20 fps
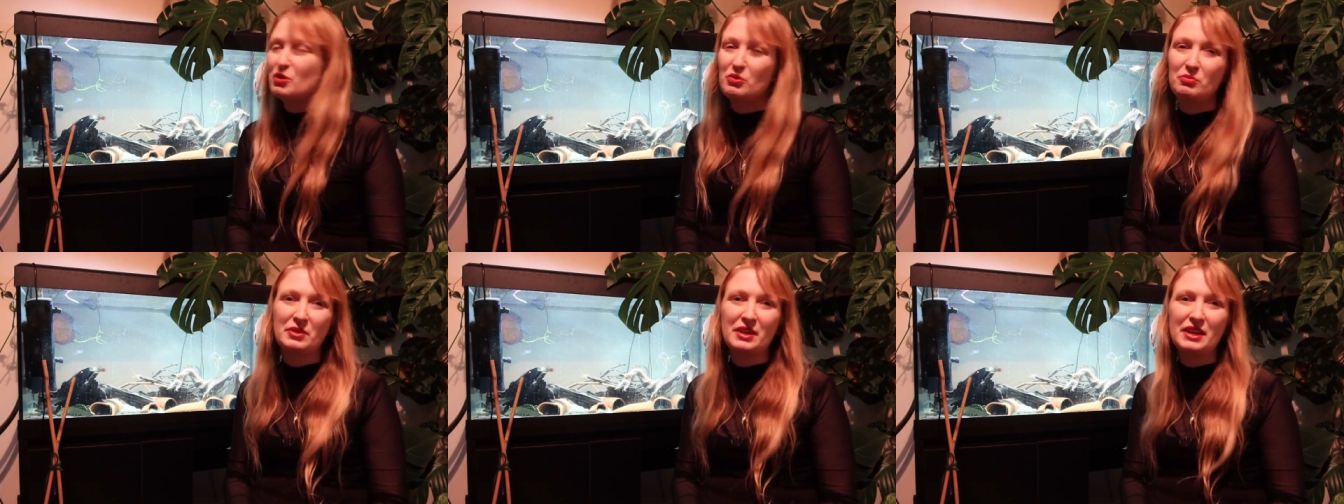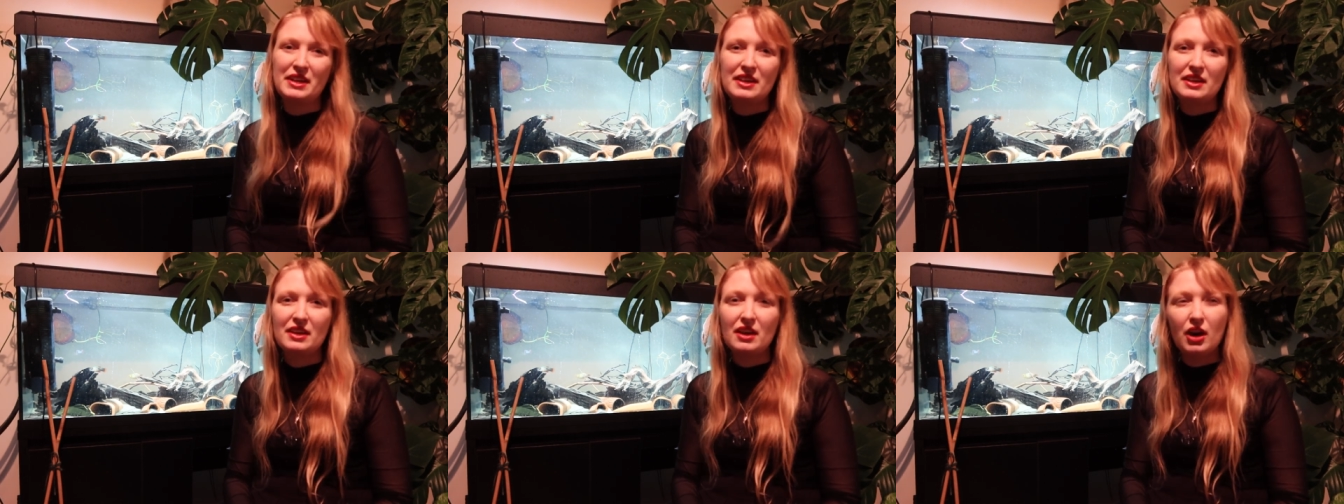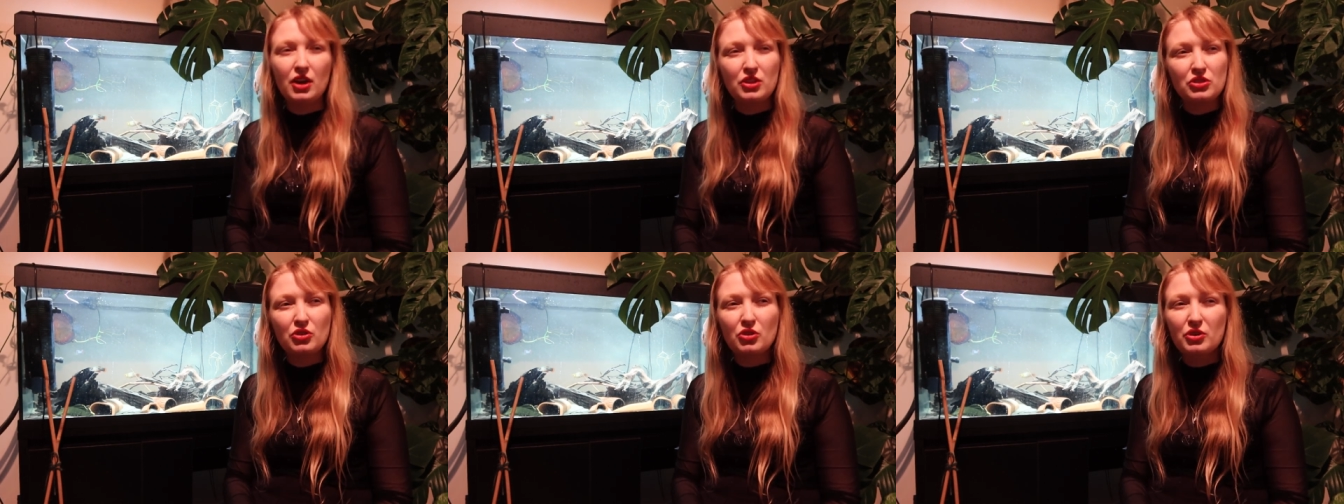probably
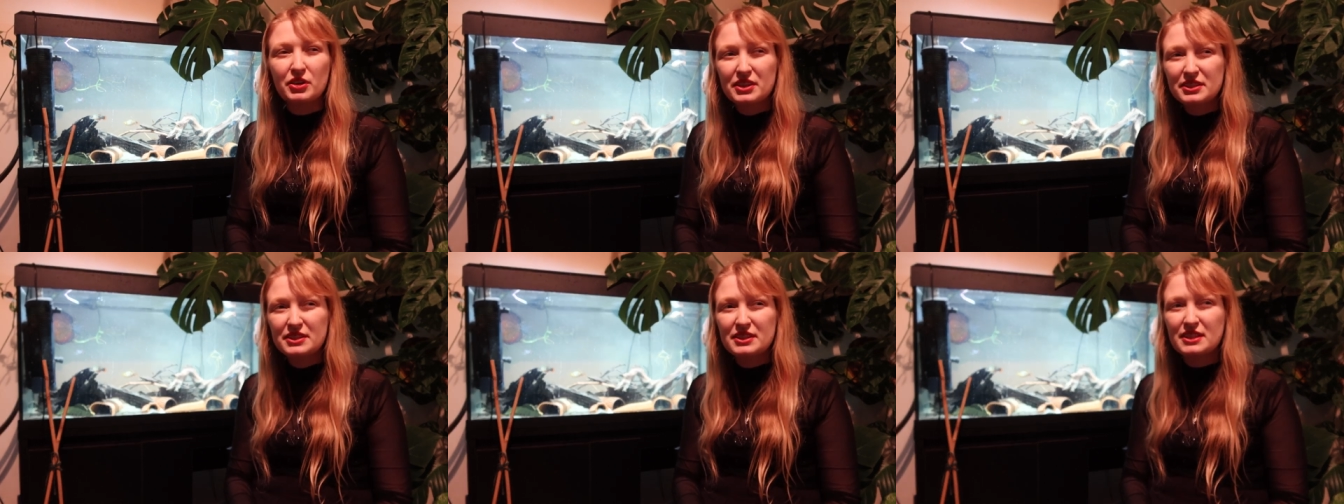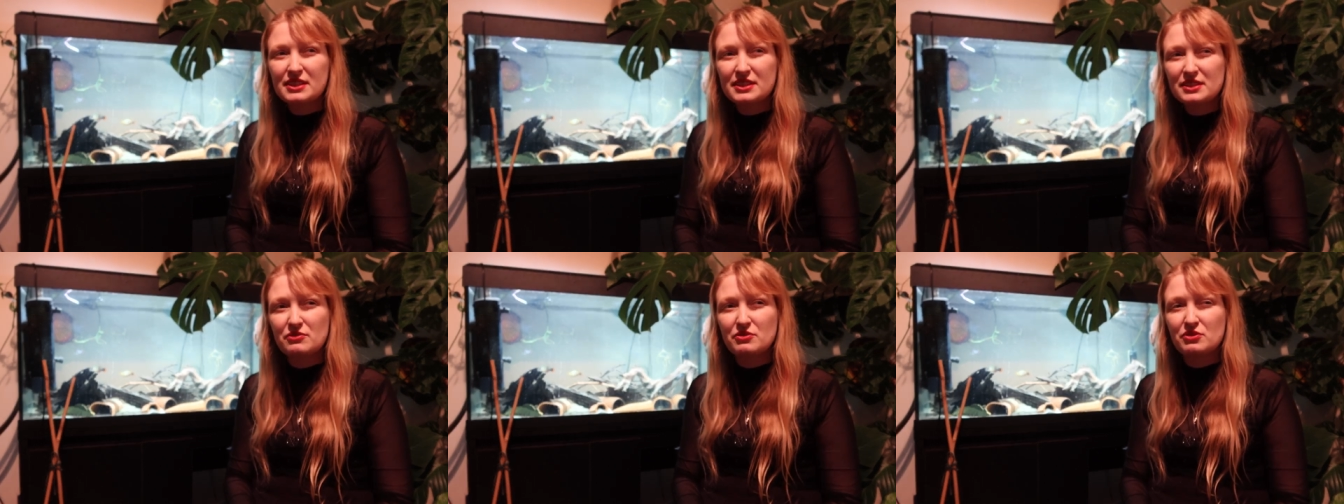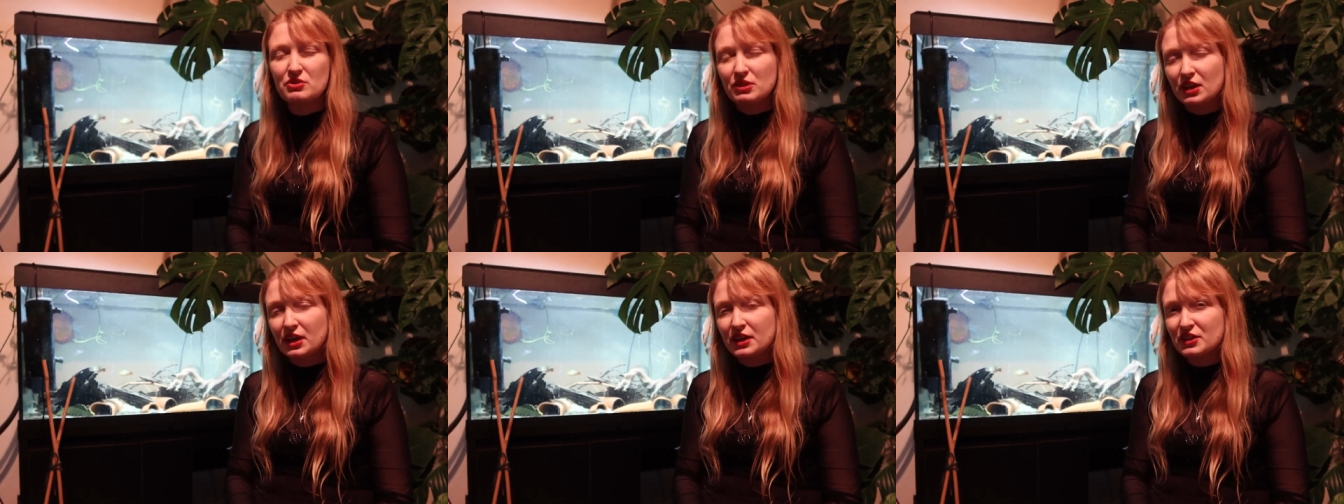annoying things if
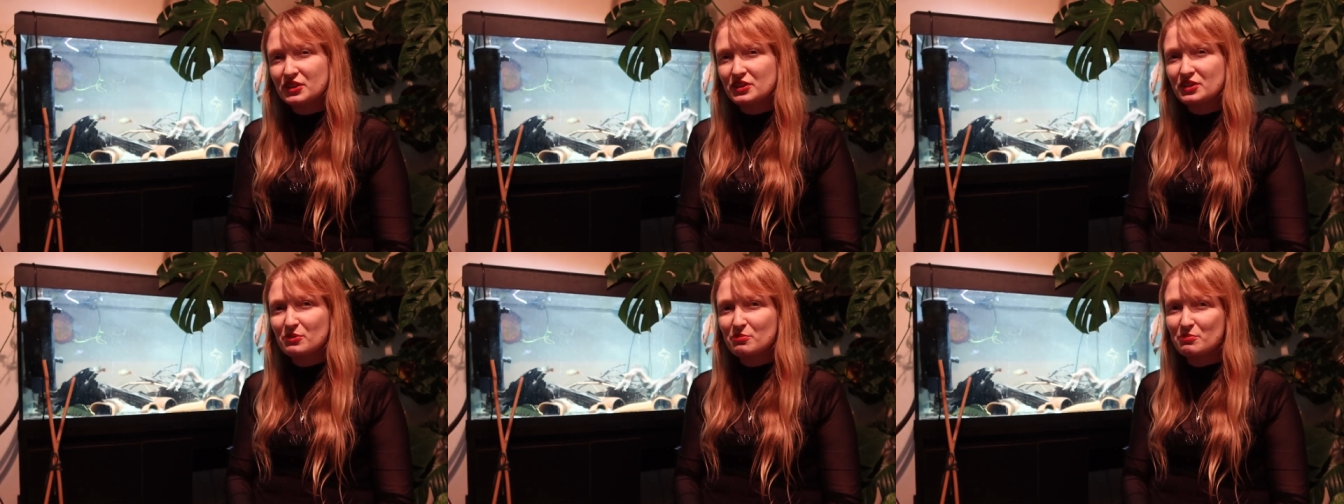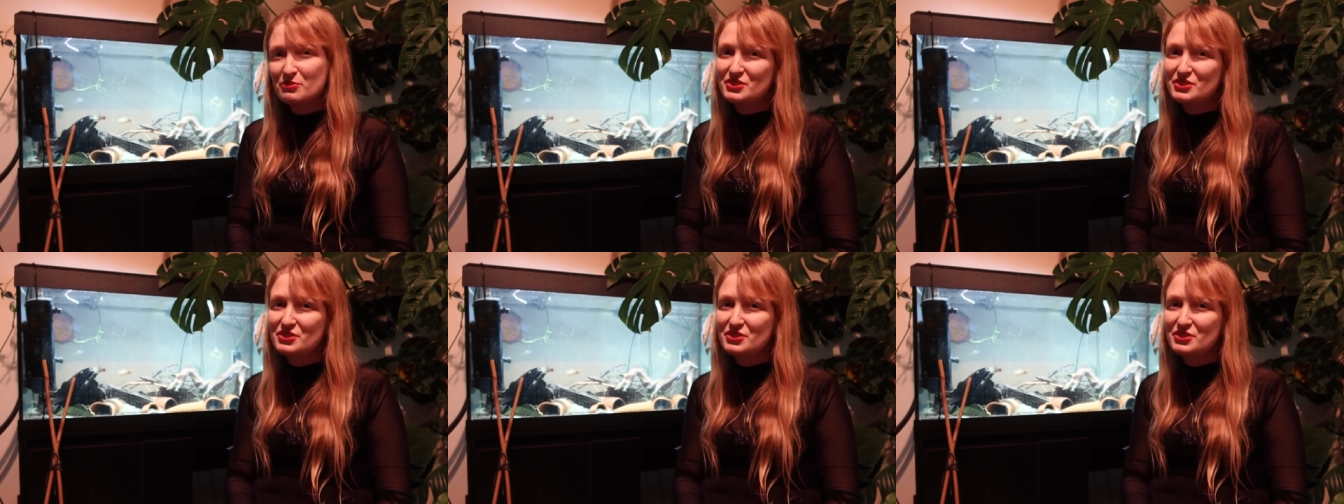you like your